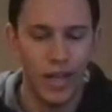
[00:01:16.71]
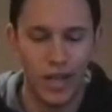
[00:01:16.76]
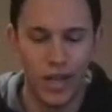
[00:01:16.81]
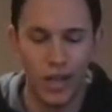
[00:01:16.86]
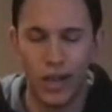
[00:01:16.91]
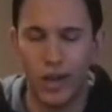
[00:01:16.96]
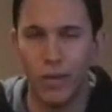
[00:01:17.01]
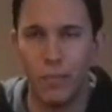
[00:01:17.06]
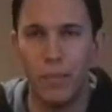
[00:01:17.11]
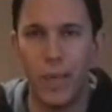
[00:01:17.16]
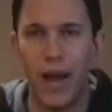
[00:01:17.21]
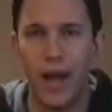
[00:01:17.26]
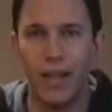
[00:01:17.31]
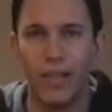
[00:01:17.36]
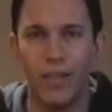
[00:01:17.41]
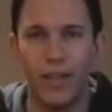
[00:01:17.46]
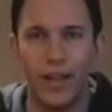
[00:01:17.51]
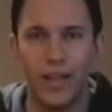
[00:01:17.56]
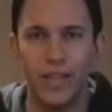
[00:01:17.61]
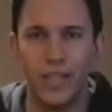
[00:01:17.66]

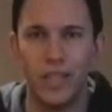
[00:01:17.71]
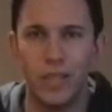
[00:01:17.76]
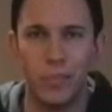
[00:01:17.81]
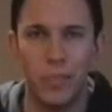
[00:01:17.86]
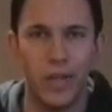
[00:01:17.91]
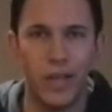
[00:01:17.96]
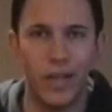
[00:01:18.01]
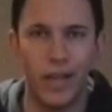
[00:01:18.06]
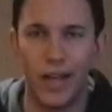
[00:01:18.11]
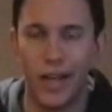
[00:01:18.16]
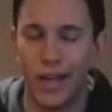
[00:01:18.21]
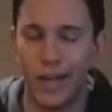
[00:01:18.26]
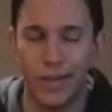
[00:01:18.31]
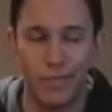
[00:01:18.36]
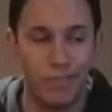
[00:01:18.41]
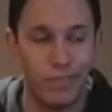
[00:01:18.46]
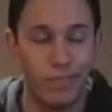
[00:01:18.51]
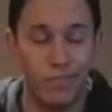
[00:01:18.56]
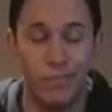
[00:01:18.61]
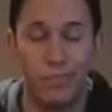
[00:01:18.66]
Matt Light has been a
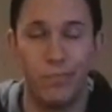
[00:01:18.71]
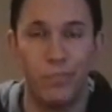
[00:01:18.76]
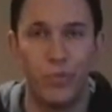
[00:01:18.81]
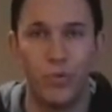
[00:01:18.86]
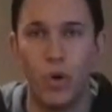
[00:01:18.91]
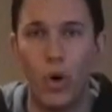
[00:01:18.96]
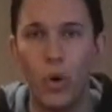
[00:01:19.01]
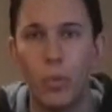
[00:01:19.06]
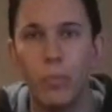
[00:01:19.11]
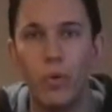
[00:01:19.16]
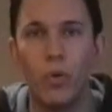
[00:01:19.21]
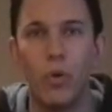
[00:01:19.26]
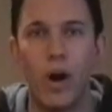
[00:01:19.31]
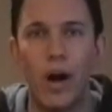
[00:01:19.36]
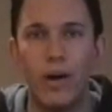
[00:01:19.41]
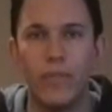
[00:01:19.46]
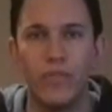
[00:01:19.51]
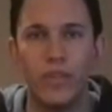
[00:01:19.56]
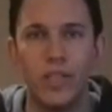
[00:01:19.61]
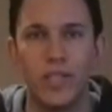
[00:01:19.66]
Pro Bowl
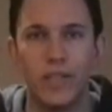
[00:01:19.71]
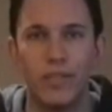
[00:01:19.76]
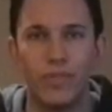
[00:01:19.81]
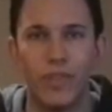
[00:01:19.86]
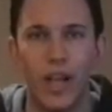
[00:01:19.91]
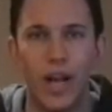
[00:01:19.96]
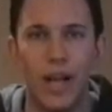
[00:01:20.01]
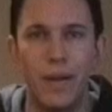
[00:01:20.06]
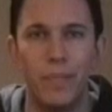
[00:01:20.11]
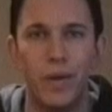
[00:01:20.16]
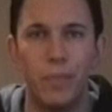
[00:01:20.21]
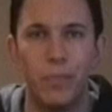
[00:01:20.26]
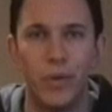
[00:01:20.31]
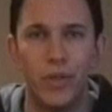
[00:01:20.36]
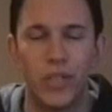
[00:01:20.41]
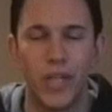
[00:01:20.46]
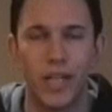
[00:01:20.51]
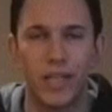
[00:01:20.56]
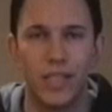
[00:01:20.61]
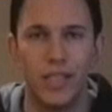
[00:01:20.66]
offensive lineman
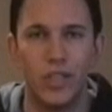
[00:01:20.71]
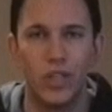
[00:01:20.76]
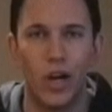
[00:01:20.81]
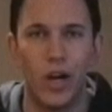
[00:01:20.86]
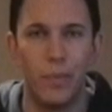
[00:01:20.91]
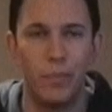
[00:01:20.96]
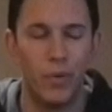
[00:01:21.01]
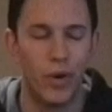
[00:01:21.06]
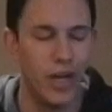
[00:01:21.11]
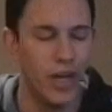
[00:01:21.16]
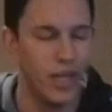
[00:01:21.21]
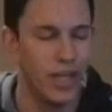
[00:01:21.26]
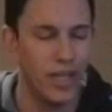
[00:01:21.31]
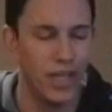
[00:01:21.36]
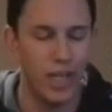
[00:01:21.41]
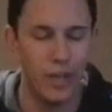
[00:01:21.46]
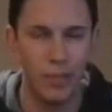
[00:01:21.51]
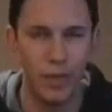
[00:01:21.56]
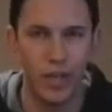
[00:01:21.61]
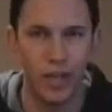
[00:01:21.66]
protecting Tom Brady,
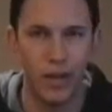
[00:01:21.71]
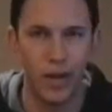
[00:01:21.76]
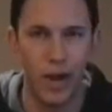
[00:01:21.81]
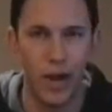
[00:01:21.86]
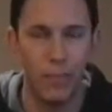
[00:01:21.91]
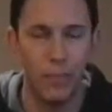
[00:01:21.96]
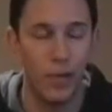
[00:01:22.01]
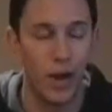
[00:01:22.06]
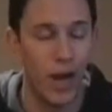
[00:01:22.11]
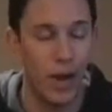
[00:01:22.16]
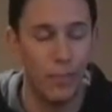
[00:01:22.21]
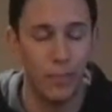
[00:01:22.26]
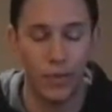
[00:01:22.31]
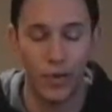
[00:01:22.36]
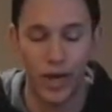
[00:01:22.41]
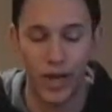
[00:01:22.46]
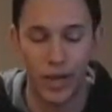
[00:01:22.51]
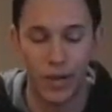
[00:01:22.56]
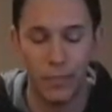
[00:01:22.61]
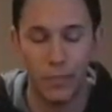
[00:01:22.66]
keeping it
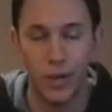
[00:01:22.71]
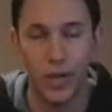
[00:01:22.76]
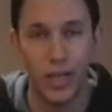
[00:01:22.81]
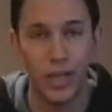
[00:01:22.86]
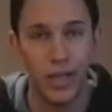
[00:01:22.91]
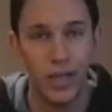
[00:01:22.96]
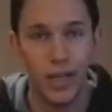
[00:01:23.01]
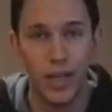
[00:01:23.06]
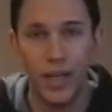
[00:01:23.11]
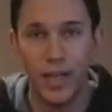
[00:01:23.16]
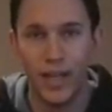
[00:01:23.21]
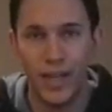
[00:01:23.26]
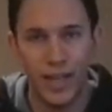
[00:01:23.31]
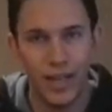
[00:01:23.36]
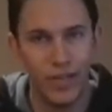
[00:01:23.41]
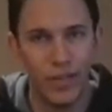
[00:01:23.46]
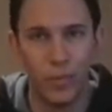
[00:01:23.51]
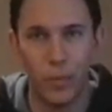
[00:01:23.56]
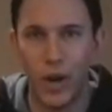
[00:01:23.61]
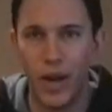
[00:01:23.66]
upright, but
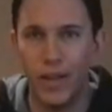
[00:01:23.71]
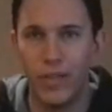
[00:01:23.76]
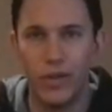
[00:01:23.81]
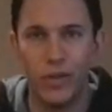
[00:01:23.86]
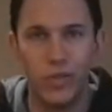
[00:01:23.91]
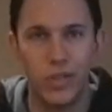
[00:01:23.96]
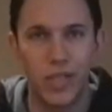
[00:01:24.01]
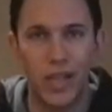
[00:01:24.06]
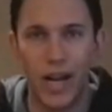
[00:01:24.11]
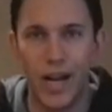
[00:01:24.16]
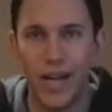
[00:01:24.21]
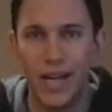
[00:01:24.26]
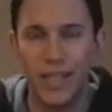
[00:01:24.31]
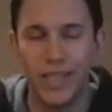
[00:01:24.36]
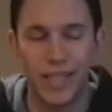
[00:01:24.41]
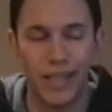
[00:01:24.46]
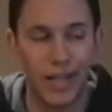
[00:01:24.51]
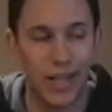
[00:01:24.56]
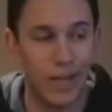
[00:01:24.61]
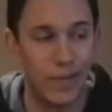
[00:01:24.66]
the way those
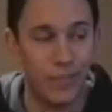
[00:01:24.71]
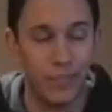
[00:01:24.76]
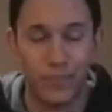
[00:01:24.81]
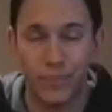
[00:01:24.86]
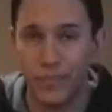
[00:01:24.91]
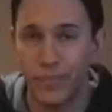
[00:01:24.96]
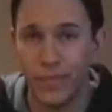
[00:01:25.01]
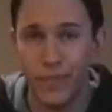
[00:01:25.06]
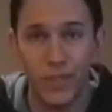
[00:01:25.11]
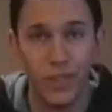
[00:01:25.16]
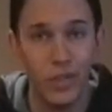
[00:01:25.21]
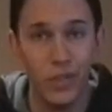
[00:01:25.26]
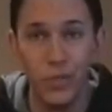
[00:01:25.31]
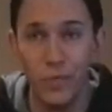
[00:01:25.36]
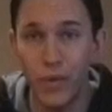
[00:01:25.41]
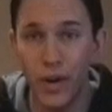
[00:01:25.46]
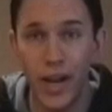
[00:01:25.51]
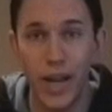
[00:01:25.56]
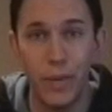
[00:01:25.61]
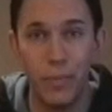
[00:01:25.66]
guys
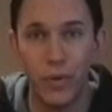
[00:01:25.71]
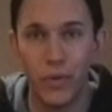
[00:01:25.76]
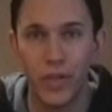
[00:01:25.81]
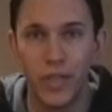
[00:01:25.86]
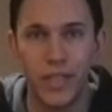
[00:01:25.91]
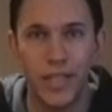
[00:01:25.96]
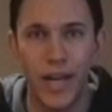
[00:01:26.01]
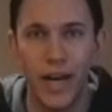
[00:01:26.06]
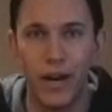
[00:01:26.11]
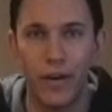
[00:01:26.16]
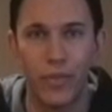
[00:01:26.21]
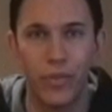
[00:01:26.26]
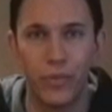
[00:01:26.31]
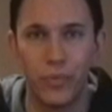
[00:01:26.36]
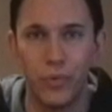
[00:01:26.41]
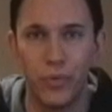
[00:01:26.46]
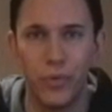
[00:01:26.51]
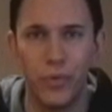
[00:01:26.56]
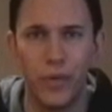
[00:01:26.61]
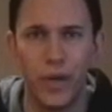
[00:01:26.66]
were able to tear
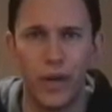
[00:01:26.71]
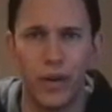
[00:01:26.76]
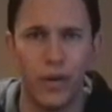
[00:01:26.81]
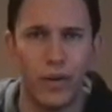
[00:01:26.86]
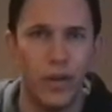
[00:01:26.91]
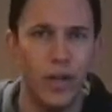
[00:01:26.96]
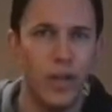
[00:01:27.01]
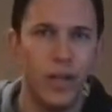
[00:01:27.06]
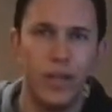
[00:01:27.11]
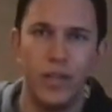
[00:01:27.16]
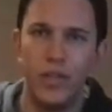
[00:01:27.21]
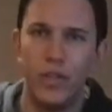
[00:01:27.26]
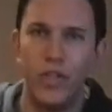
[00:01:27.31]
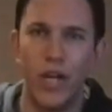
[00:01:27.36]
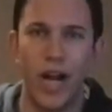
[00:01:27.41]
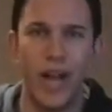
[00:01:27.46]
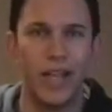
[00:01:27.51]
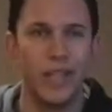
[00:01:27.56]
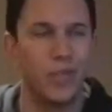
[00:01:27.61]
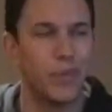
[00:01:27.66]
through there,
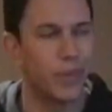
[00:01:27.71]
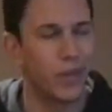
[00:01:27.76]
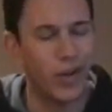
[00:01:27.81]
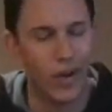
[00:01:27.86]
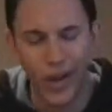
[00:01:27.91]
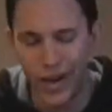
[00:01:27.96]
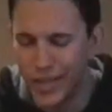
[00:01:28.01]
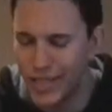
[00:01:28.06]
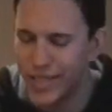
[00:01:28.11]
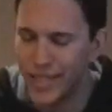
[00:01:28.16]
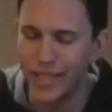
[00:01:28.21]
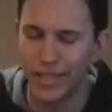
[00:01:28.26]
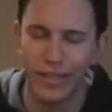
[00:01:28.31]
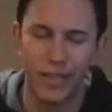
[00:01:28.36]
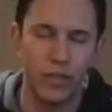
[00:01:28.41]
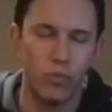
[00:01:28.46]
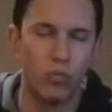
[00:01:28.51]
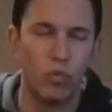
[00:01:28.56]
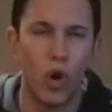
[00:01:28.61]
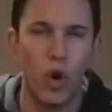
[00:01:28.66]
Giants were
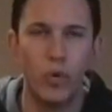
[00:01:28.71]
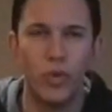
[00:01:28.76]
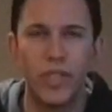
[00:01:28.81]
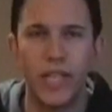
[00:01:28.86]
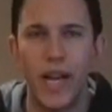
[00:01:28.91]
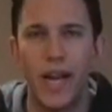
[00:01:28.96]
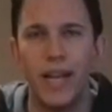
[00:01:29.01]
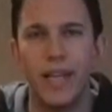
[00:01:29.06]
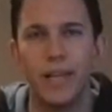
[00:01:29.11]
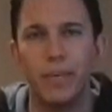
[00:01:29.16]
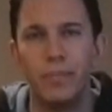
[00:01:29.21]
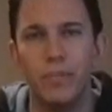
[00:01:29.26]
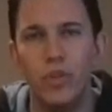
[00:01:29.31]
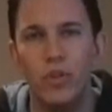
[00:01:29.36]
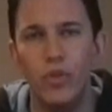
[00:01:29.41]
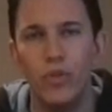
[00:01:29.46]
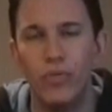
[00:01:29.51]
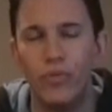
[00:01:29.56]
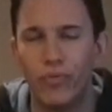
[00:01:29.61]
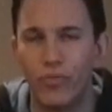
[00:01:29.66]
constantly rotating
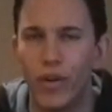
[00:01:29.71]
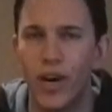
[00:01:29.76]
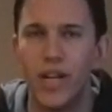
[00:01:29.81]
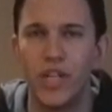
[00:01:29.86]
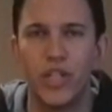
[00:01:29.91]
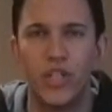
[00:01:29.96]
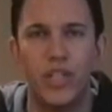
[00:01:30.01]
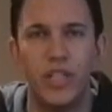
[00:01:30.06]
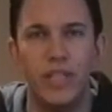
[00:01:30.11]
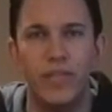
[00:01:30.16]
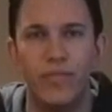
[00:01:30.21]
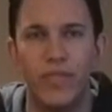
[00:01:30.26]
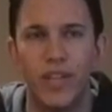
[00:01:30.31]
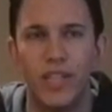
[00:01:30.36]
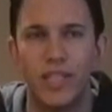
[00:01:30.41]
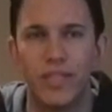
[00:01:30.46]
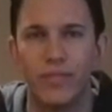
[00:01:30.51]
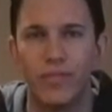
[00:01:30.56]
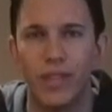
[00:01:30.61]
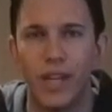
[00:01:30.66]
new, fresh
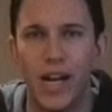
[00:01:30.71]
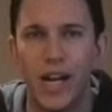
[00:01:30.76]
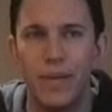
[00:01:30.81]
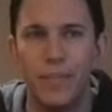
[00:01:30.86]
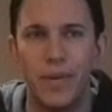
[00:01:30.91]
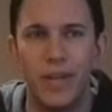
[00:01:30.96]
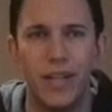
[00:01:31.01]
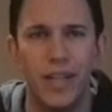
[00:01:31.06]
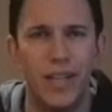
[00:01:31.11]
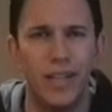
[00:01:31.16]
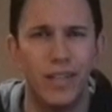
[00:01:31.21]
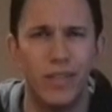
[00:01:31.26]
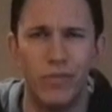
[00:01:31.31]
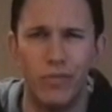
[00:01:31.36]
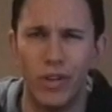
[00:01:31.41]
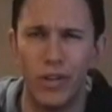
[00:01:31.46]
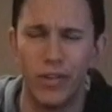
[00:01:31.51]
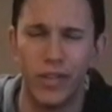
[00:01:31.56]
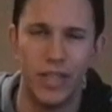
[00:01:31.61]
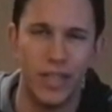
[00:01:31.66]
defensive linemen in
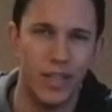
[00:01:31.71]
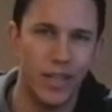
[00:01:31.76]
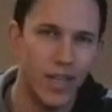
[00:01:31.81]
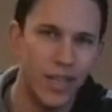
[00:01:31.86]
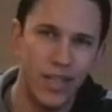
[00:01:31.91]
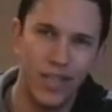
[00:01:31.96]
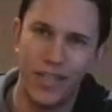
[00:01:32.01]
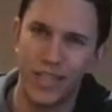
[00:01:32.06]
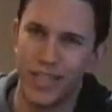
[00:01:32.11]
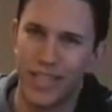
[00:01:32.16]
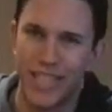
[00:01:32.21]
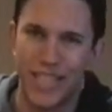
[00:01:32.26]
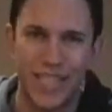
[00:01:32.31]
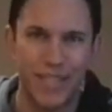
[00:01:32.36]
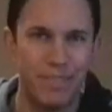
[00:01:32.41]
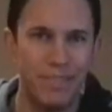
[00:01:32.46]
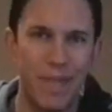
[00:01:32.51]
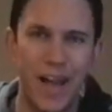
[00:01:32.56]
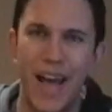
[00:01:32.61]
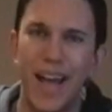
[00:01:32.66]
and really just
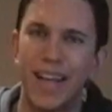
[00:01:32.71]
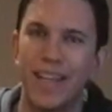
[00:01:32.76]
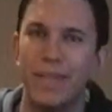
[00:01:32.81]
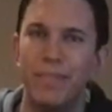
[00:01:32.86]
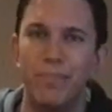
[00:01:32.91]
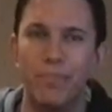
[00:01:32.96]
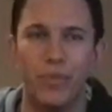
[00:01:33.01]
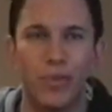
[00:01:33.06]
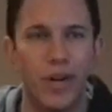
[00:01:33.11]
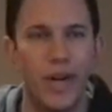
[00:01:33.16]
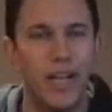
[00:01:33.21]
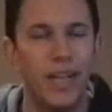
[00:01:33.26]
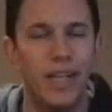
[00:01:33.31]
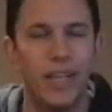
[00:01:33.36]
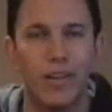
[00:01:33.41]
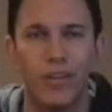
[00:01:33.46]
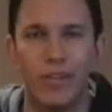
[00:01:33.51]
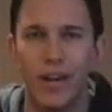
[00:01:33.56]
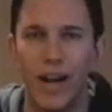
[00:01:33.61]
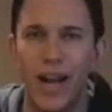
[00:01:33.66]
smacking
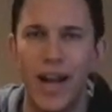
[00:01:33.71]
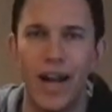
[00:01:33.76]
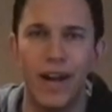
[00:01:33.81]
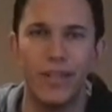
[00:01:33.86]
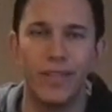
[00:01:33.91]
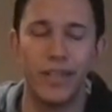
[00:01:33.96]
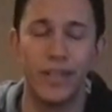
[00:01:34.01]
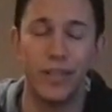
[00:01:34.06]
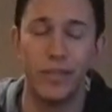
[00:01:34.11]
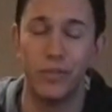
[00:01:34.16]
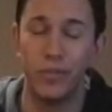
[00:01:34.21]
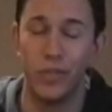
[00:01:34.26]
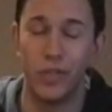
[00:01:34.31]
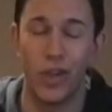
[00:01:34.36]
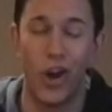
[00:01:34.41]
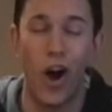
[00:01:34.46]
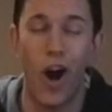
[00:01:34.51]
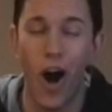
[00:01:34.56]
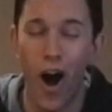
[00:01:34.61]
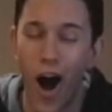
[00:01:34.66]
Brady around, and it was
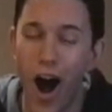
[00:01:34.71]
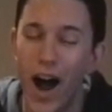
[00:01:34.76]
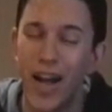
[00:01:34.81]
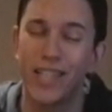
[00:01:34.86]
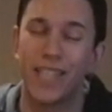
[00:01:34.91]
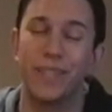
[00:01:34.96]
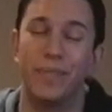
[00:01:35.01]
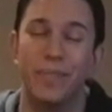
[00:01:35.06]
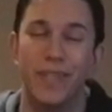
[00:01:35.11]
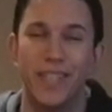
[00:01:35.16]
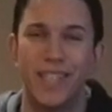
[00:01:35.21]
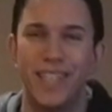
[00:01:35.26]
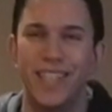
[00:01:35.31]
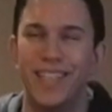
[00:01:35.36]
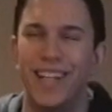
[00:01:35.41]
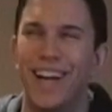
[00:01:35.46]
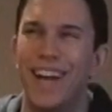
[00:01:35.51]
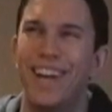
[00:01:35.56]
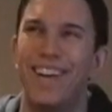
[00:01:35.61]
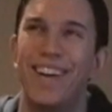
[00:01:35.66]
awesome to
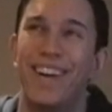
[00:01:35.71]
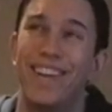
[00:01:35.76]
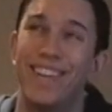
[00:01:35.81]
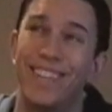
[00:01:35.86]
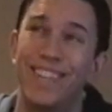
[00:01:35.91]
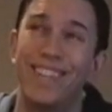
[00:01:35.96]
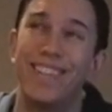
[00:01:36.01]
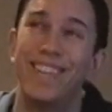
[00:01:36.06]
see. I